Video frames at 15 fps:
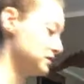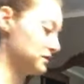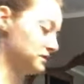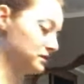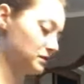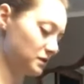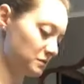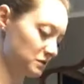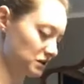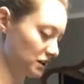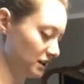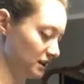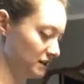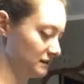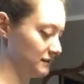to use a sewing
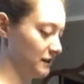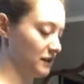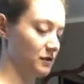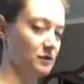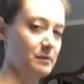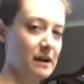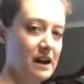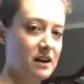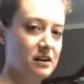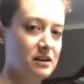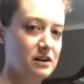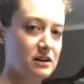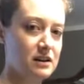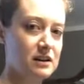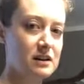machine and follow a
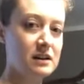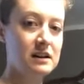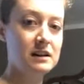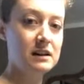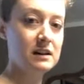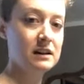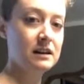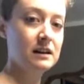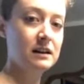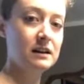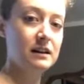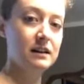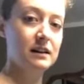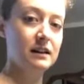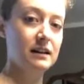pattern.
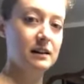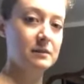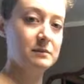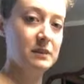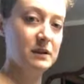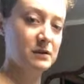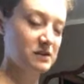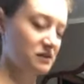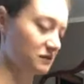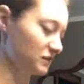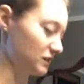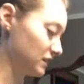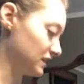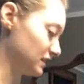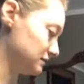But I wasn't
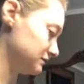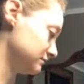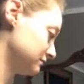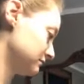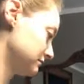really,